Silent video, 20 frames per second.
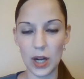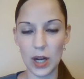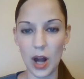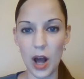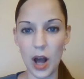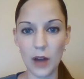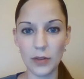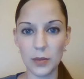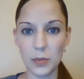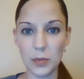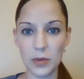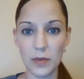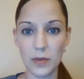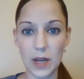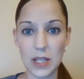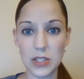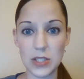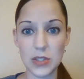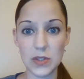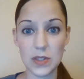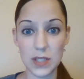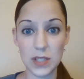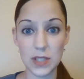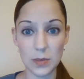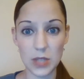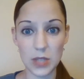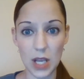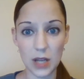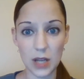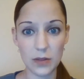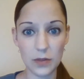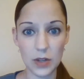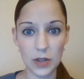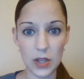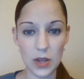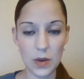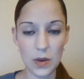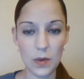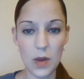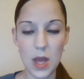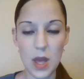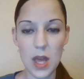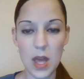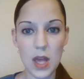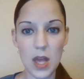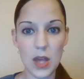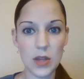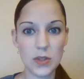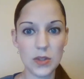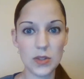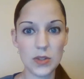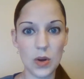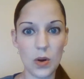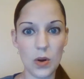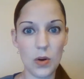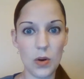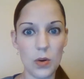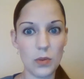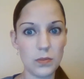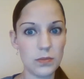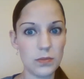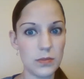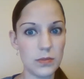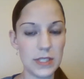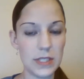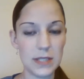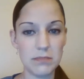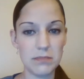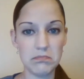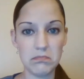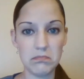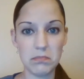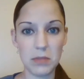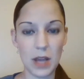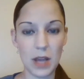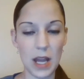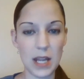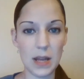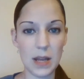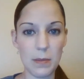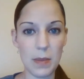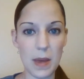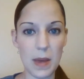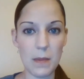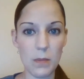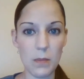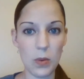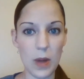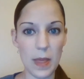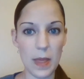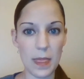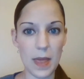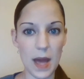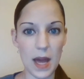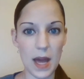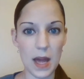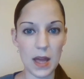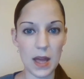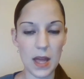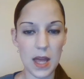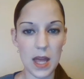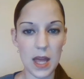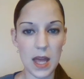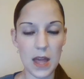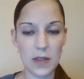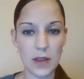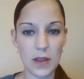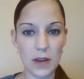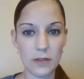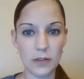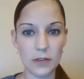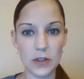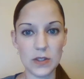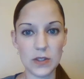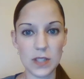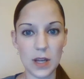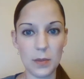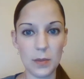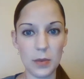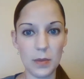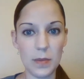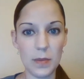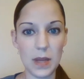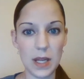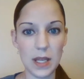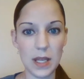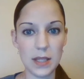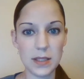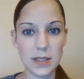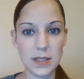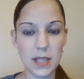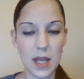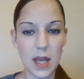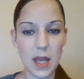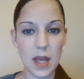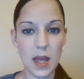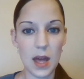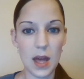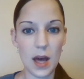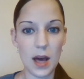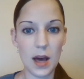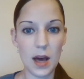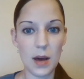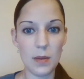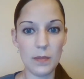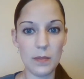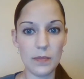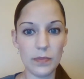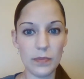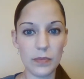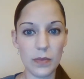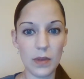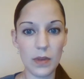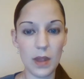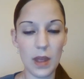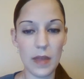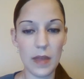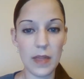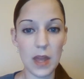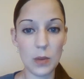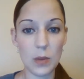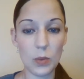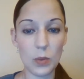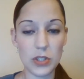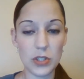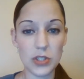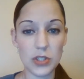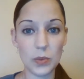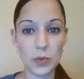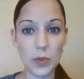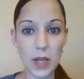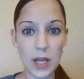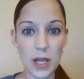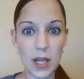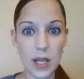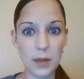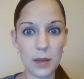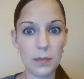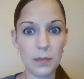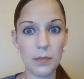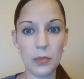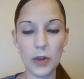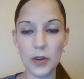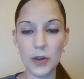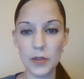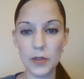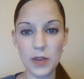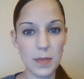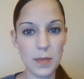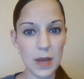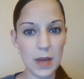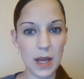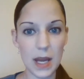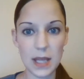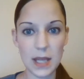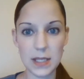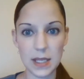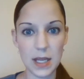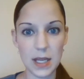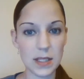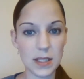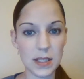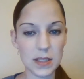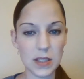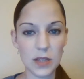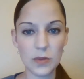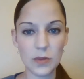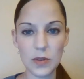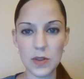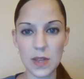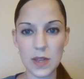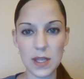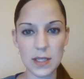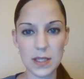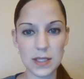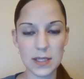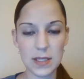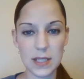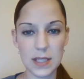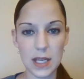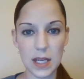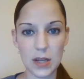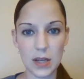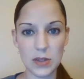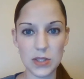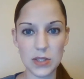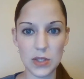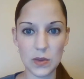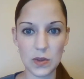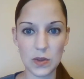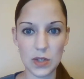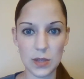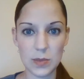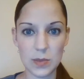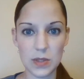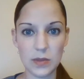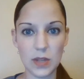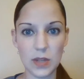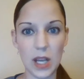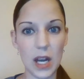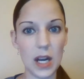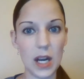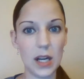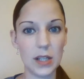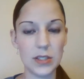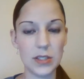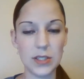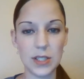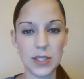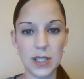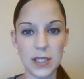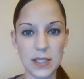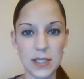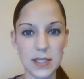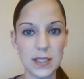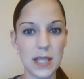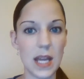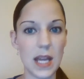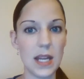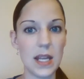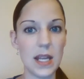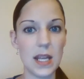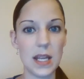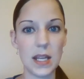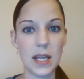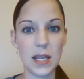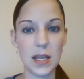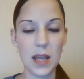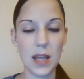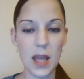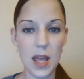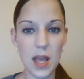It often provides your subject for you. So just kind of pinpoint that in that first couple minutes. And then once you're reading, look for the big ideas. Look for things that stand out to you in terms of character and setting and